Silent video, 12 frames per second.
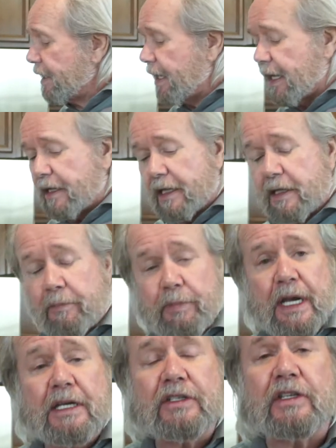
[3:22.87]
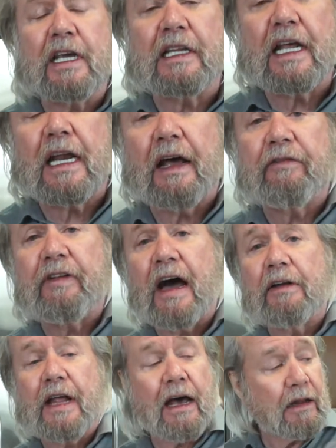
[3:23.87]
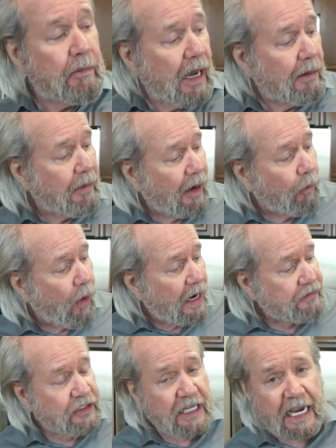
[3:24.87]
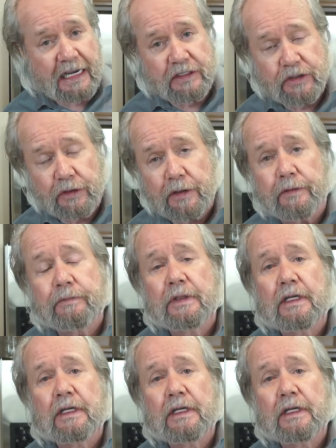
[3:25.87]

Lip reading: in, and the biggest thing that I found out about my wife's cancer,